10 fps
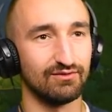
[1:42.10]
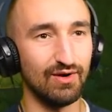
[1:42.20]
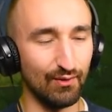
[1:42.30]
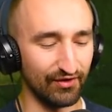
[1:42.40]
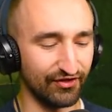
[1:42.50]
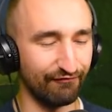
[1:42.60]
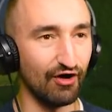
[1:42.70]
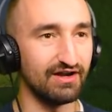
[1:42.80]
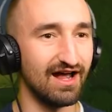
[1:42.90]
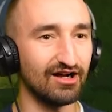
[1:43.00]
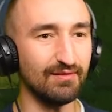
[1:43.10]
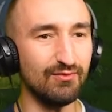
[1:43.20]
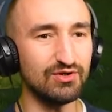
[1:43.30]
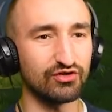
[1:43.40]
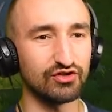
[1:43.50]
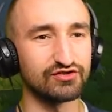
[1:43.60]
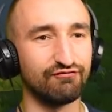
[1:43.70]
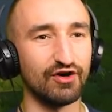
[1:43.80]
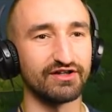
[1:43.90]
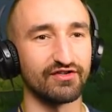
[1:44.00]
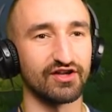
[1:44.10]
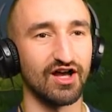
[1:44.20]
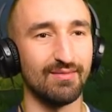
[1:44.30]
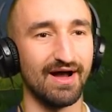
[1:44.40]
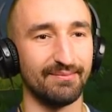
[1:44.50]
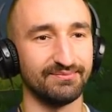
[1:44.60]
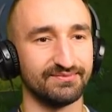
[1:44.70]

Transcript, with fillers: Wait, where's the foot? How come when you search foot, it doesn't come up?